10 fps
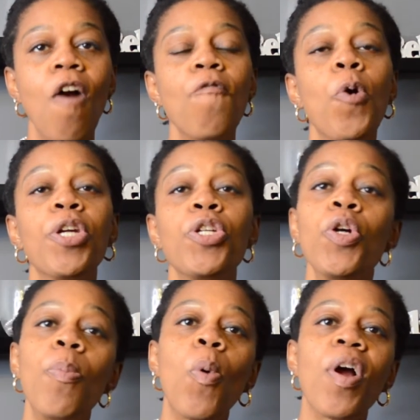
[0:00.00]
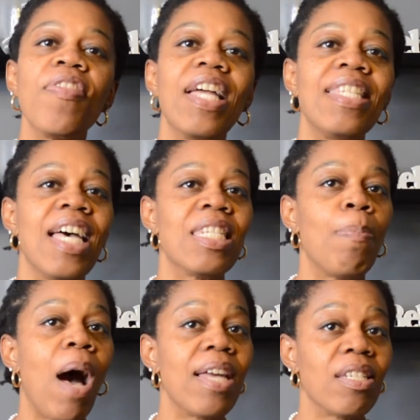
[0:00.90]
for a newborn that tests
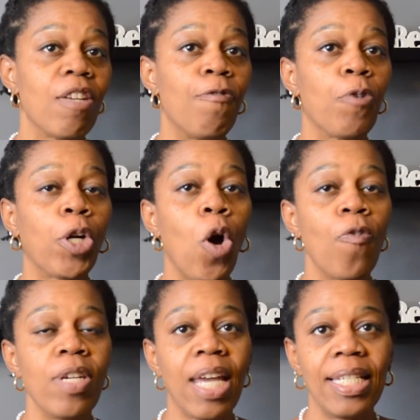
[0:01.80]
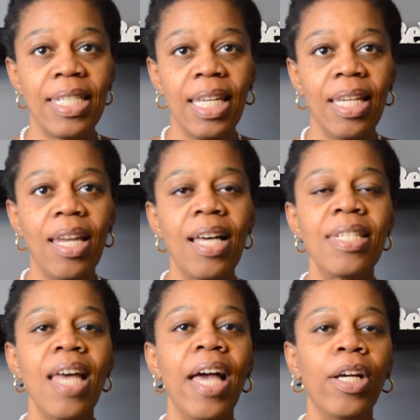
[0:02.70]
positive for COVID-19,
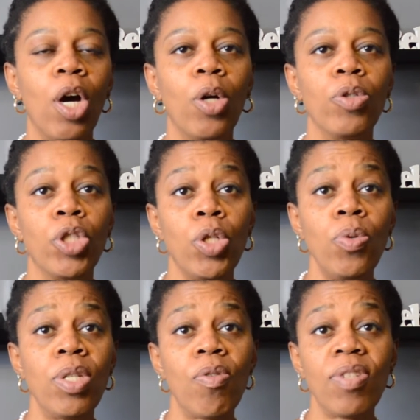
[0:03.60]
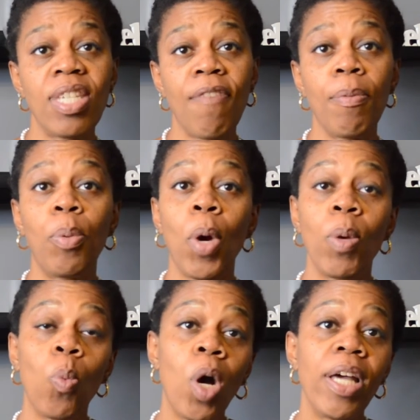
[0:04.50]
assign code
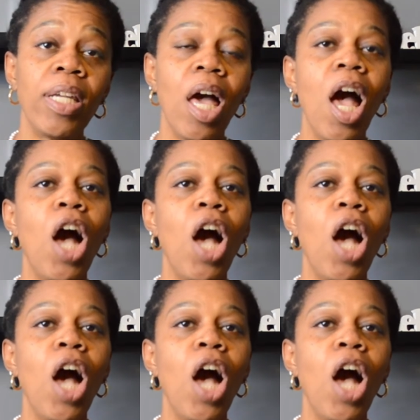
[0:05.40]
U07.1,